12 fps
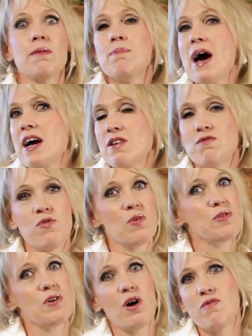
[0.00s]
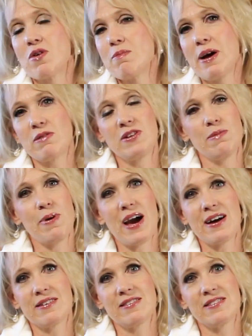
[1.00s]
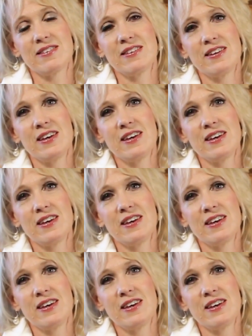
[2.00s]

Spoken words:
back and forth over a mountain pass.